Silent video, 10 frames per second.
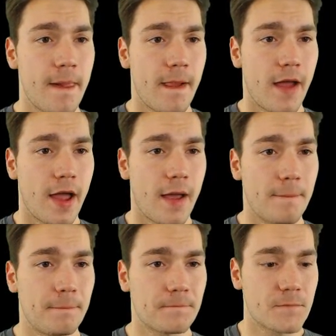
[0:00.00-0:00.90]

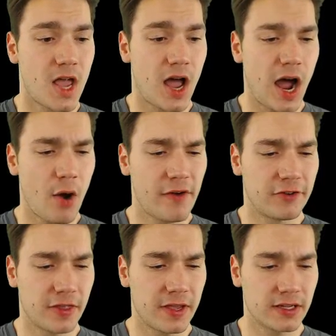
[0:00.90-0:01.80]
Um, however,
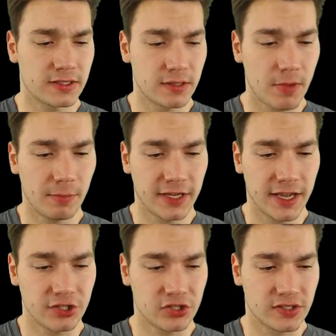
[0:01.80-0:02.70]
there are some
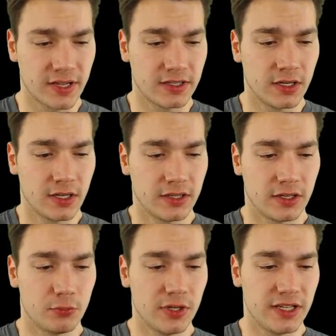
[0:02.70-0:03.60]
applications that that
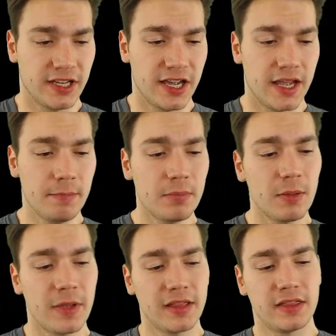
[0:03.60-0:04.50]
really
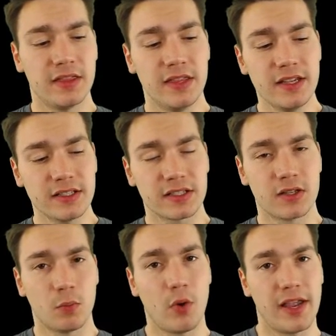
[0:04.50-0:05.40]
implement this
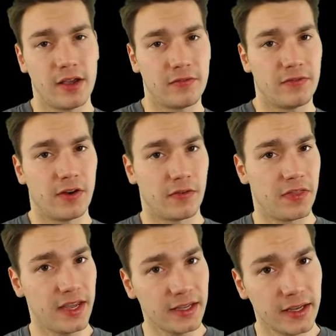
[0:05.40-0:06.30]
way of, of
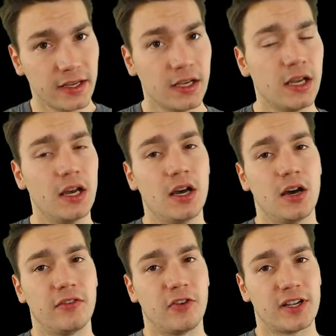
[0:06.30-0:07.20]
thinking.
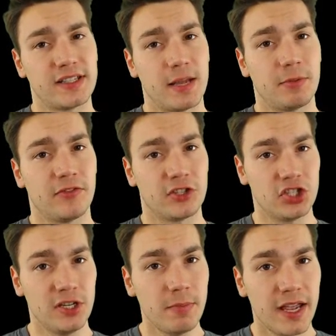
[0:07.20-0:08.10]
For example, for
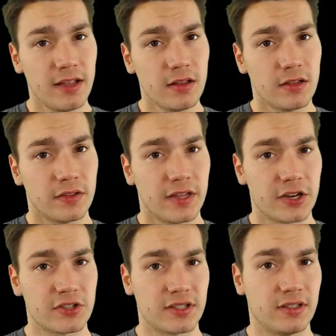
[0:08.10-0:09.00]
Gmail, there
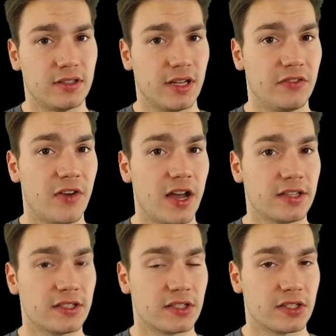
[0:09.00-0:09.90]
is an
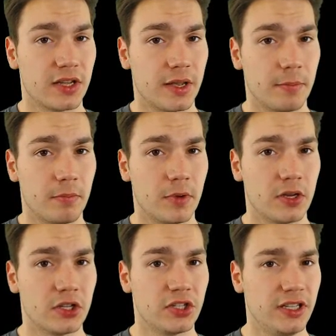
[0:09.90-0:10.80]
advanced um,
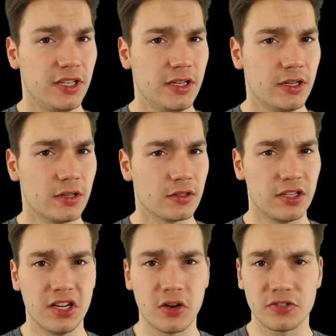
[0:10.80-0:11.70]
key, key
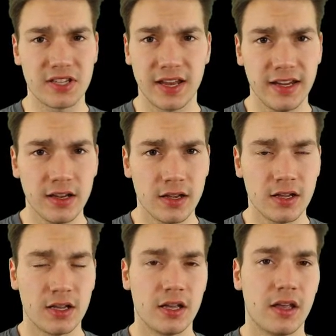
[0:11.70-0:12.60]
code setting
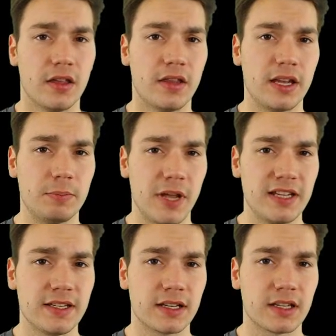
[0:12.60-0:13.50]
that
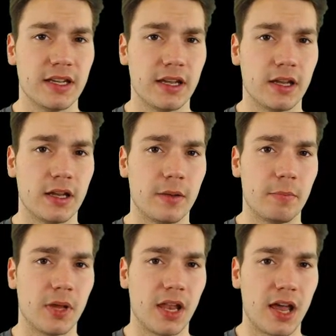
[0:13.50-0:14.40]
basically um,
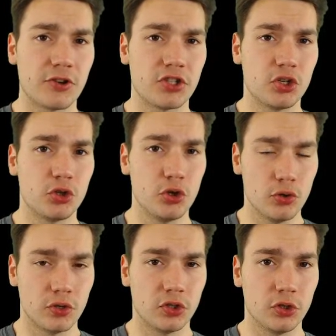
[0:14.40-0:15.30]
allows you to,
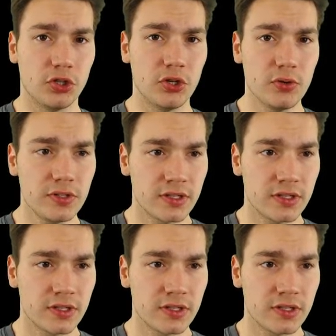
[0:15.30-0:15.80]
to use